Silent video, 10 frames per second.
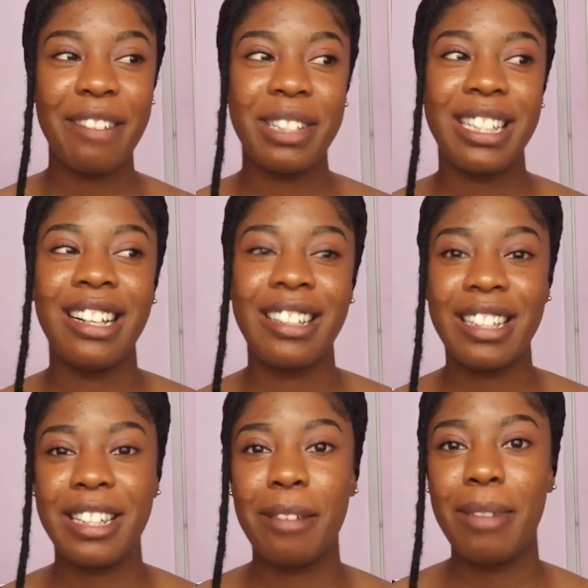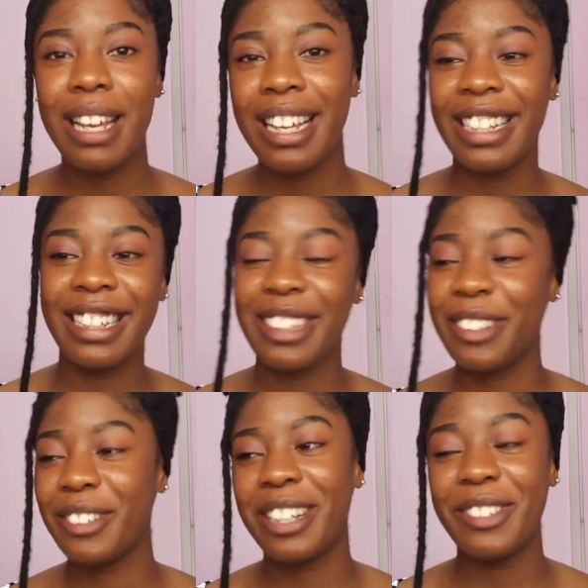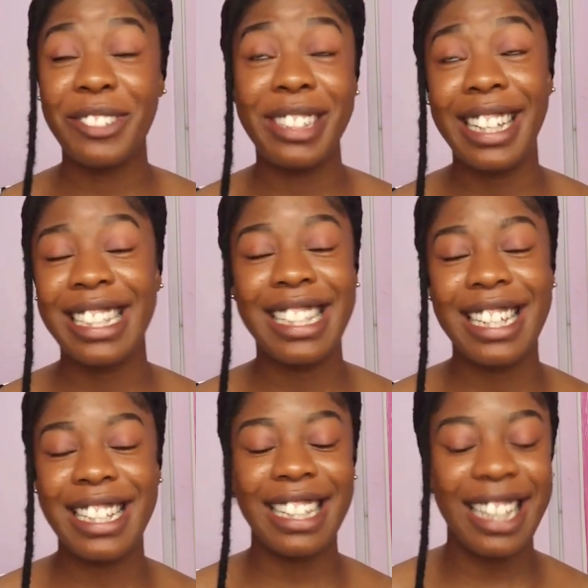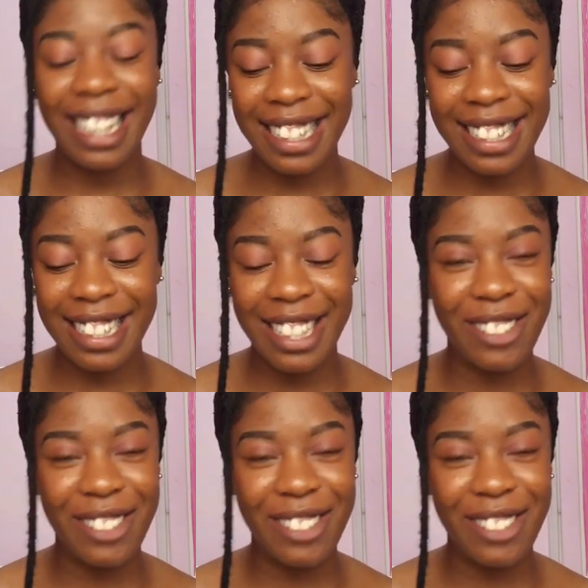Michelle rings the bell and you know how Runda Estate is?